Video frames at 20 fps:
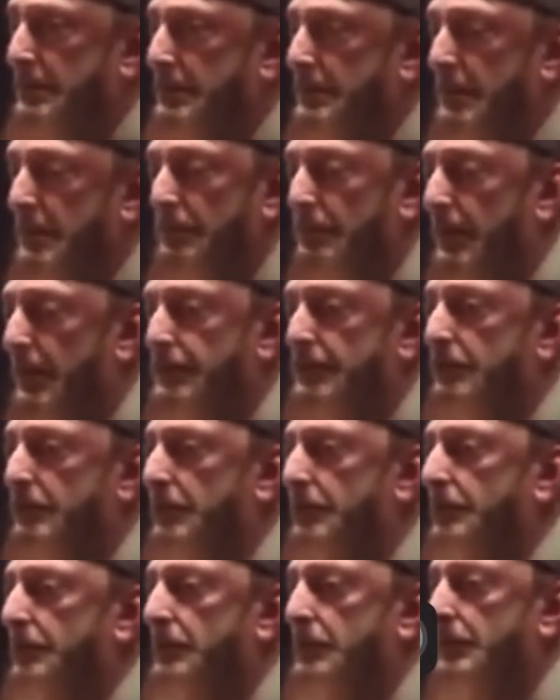of what
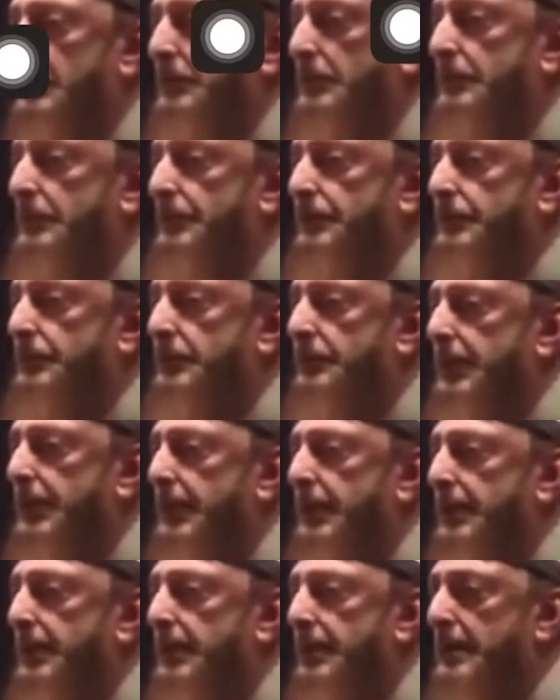wudu used to be
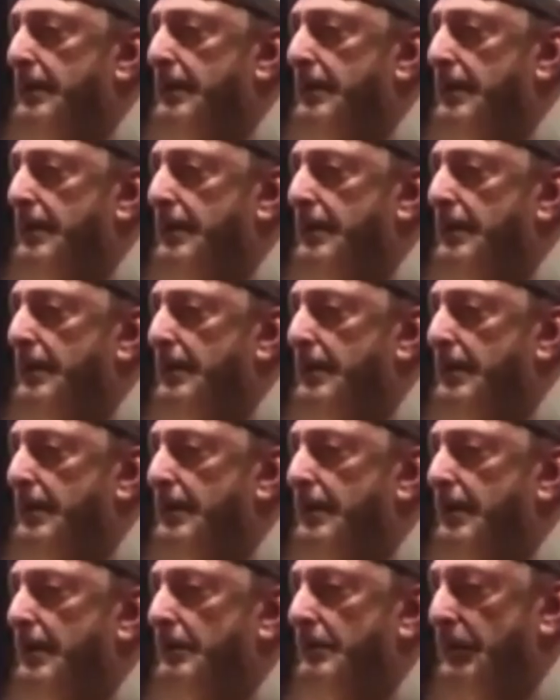
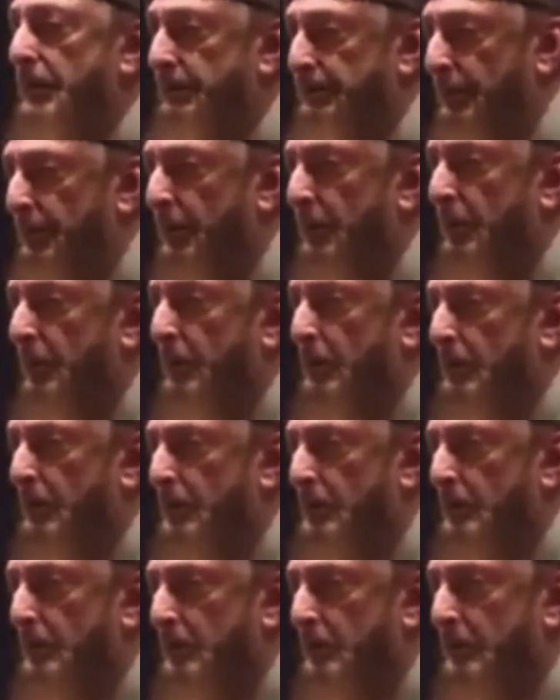
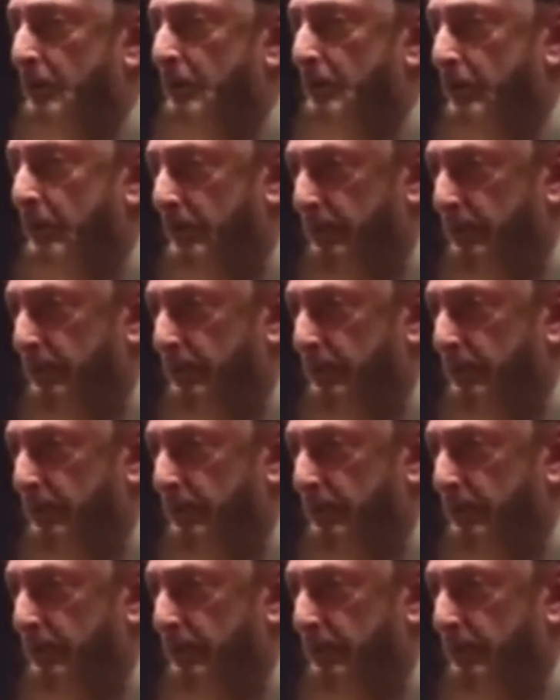before